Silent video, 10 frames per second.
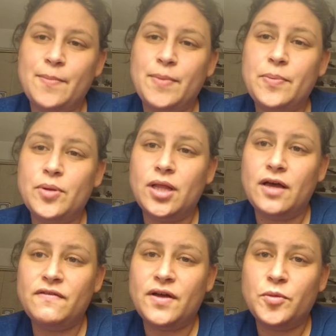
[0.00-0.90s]
People
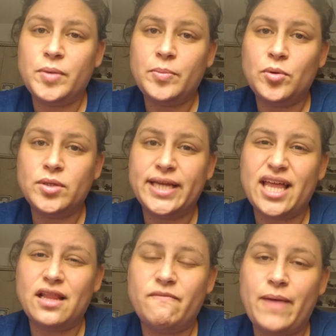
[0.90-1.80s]
love other people to
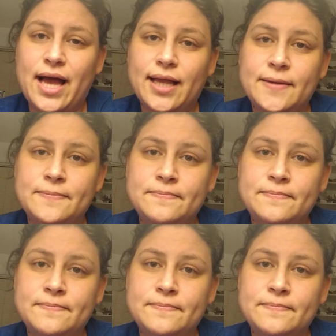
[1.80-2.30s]
get love back.